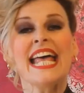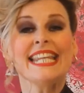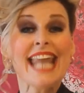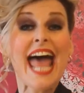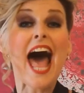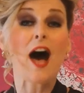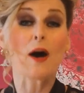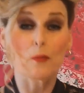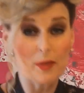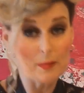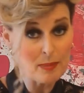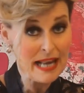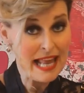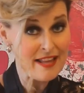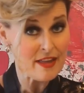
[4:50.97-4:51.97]
Now we
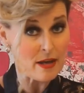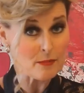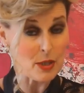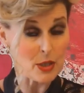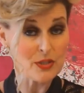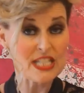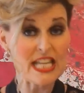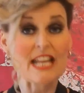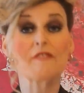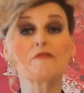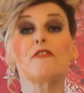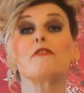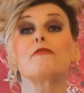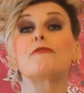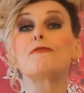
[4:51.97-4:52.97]
play that motif
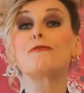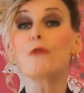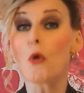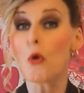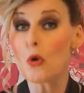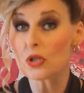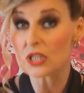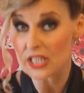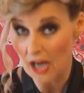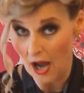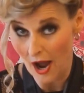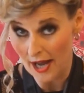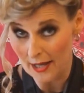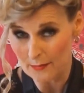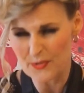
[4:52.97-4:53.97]
4
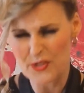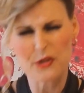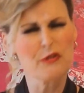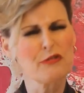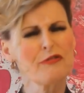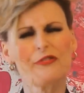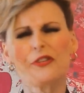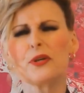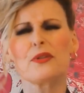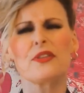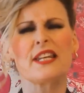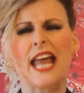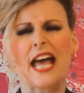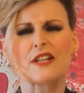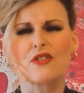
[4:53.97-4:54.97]
times. You'll feel the
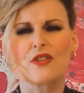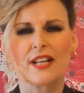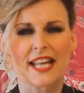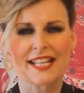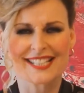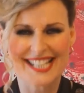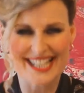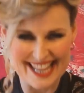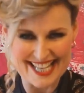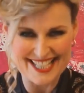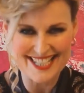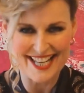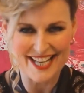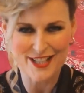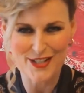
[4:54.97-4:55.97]
natural end to that
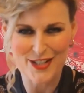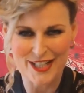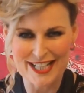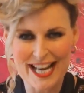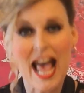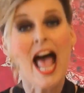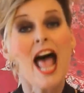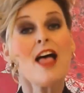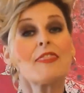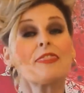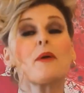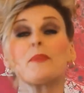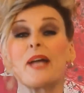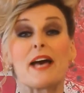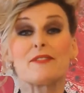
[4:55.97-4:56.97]
section.
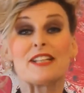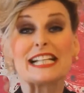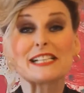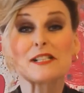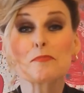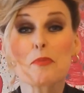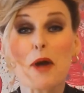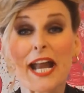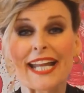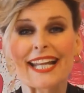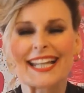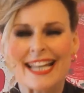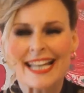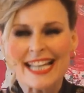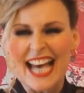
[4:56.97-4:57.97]
Then we have a little
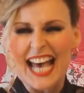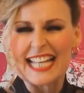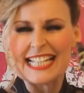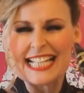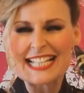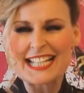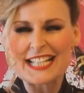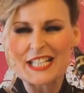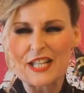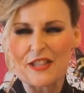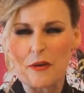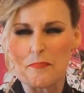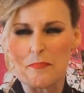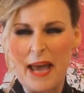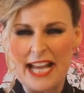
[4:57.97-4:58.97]
break and listen to
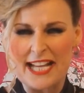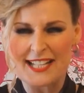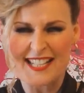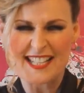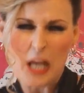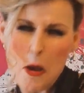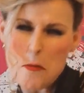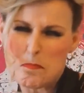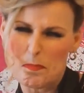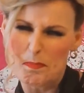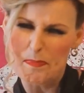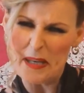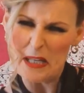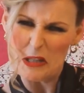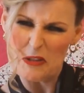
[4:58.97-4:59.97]
the bass.
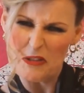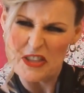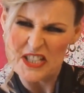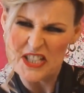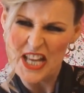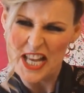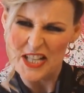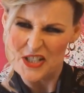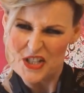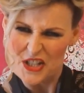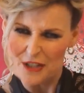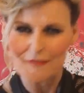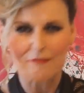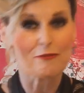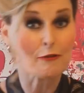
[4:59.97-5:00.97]
Build the
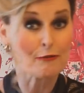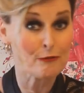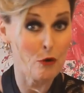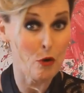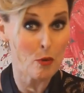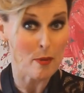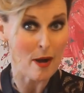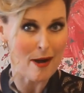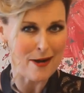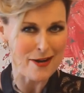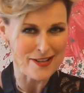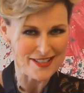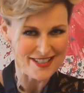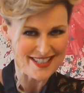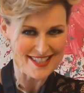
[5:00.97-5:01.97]
tension for 4
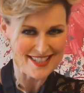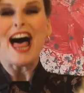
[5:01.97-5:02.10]
bars.